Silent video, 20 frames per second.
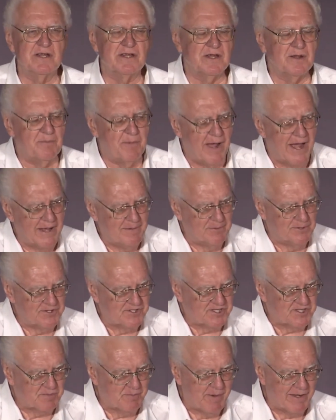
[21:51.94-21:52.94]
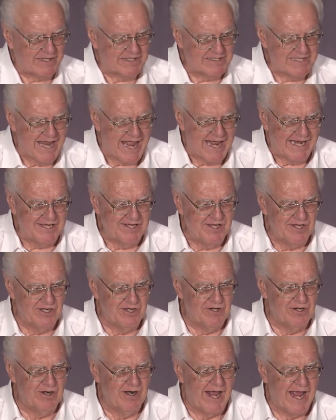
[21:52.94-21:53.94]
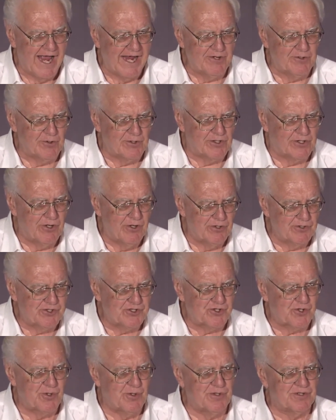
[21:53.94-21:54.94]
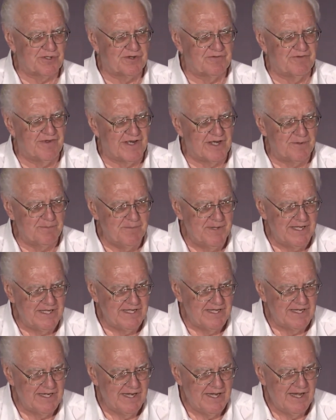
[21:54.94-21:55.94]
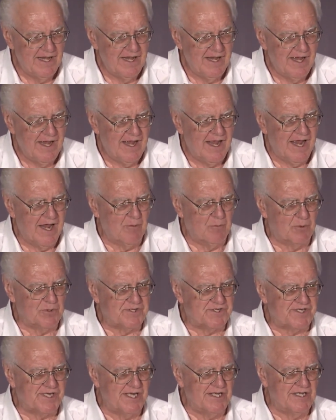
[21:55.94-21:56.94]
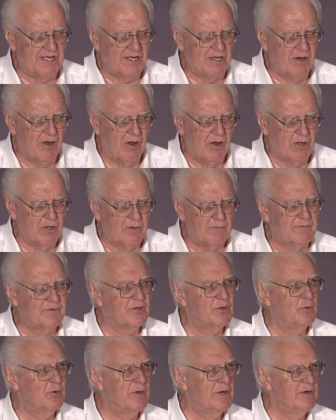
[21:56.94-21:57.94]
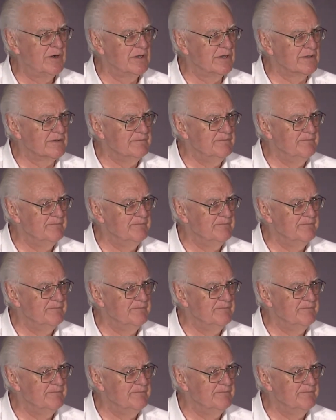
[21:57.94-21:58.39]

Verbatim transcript: to the Bible, spectacular agricultural development and will send it all over the world.